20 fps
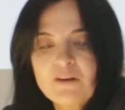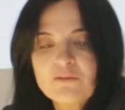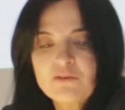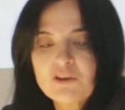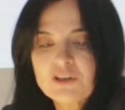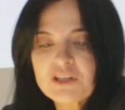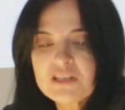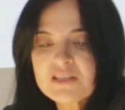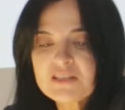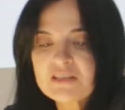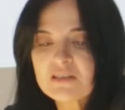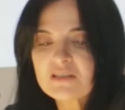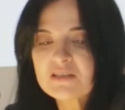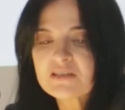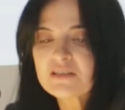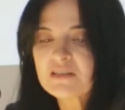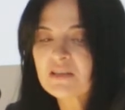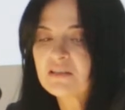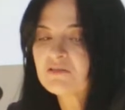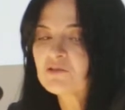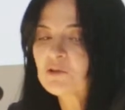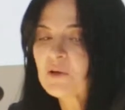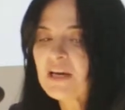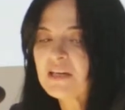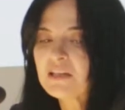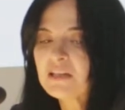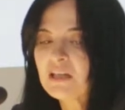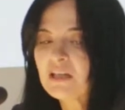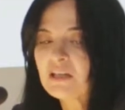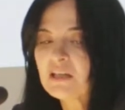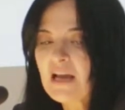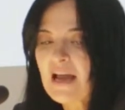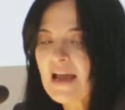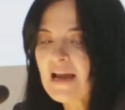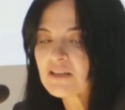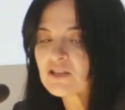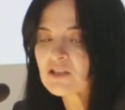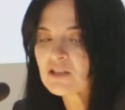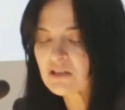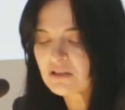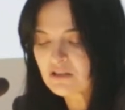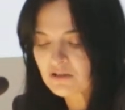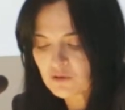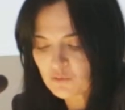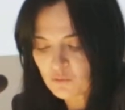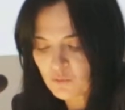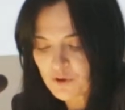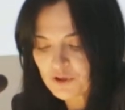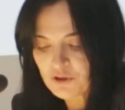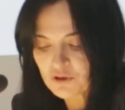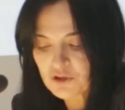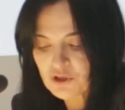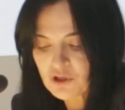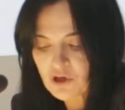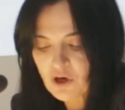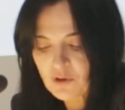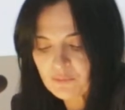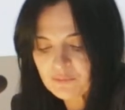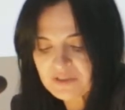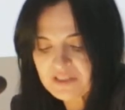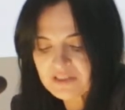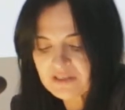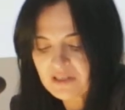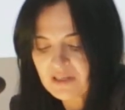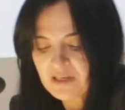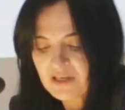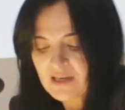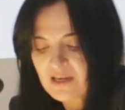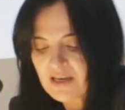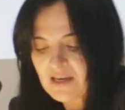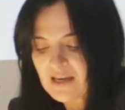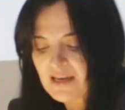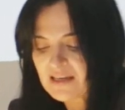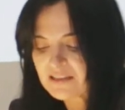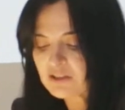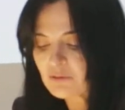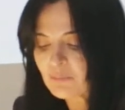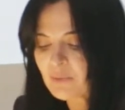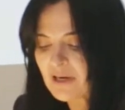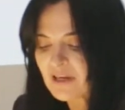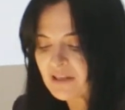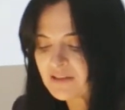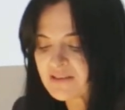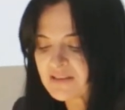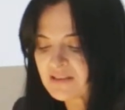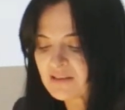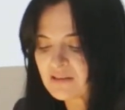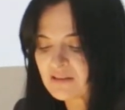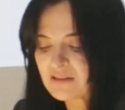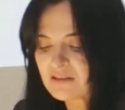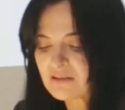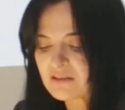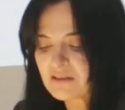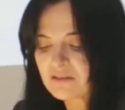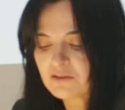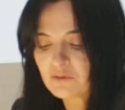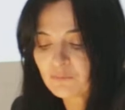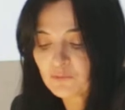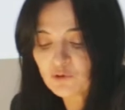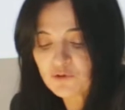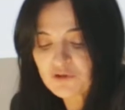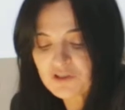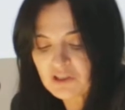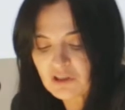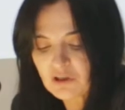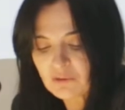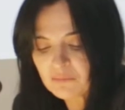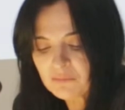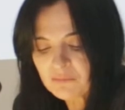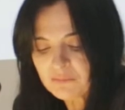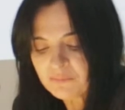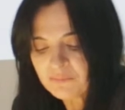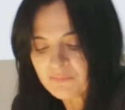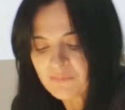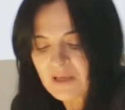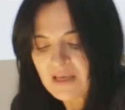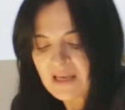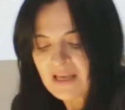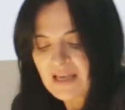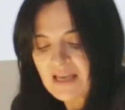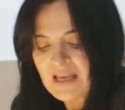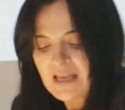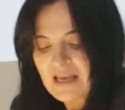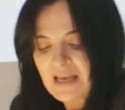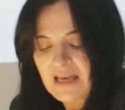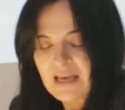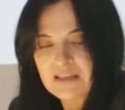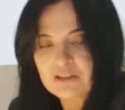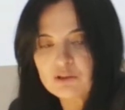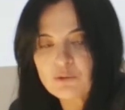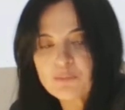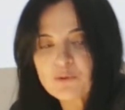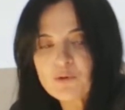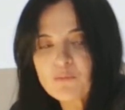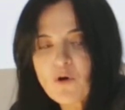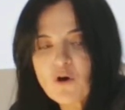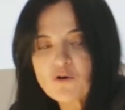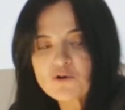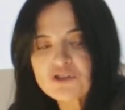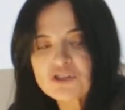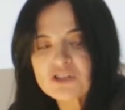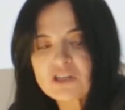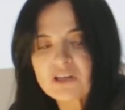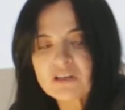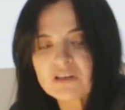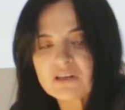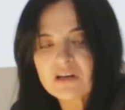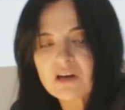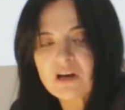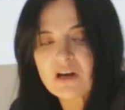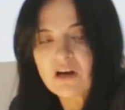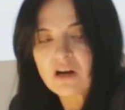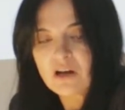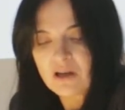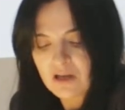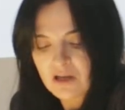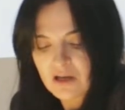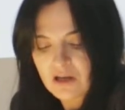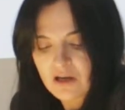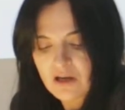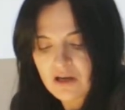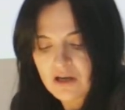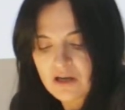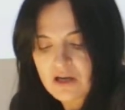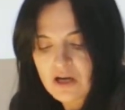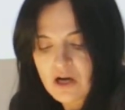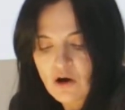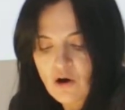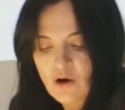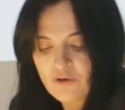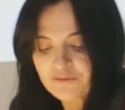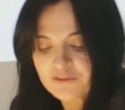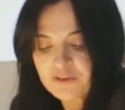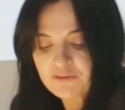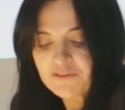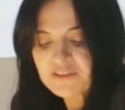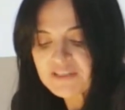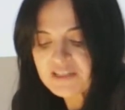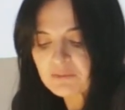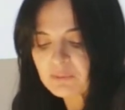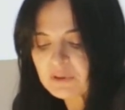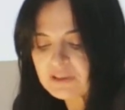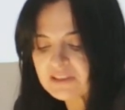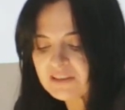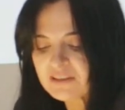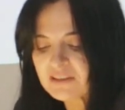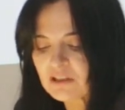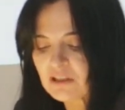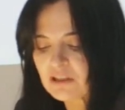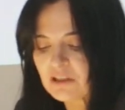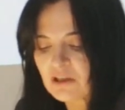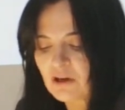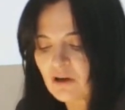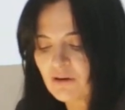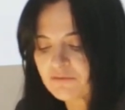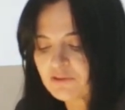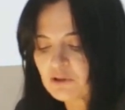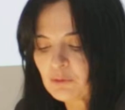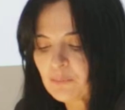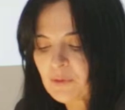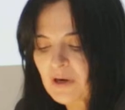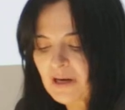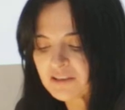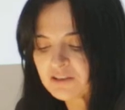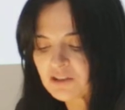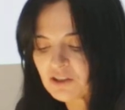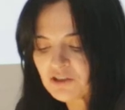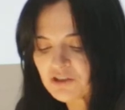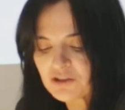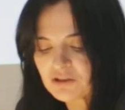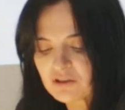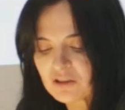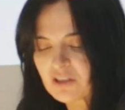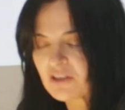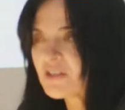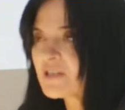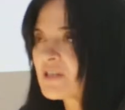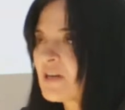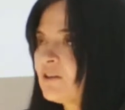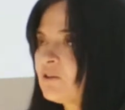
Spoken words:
for instance, in training actions, workshops, and debates in the museum, the promotion of the visibility of the practitioners